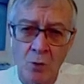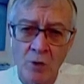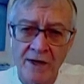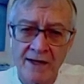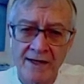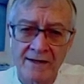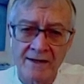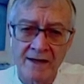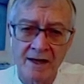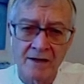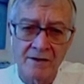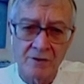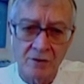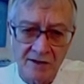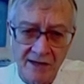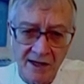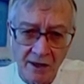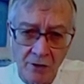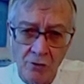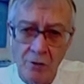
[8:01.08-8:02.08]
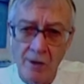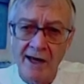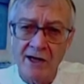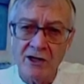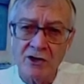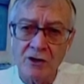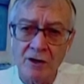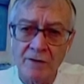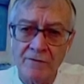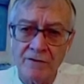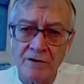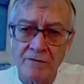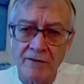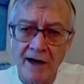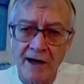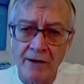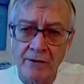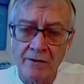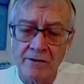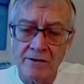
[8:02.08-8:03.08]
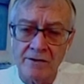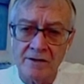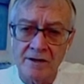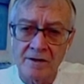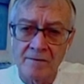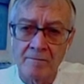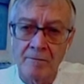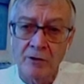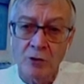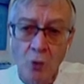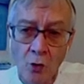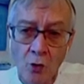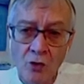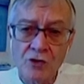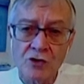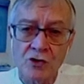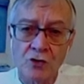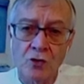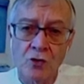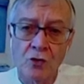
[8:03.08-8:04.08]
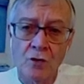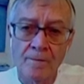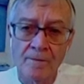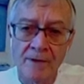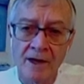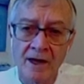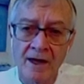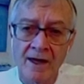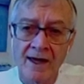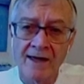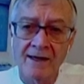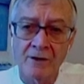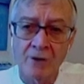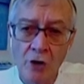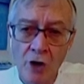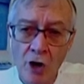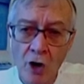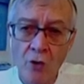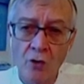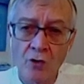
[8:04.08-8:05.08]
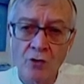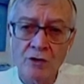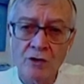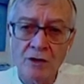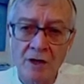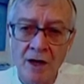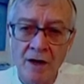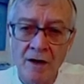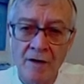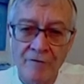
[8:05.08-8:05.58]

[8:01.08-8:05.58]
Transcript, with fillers: with the circulation of the virus, but also it allows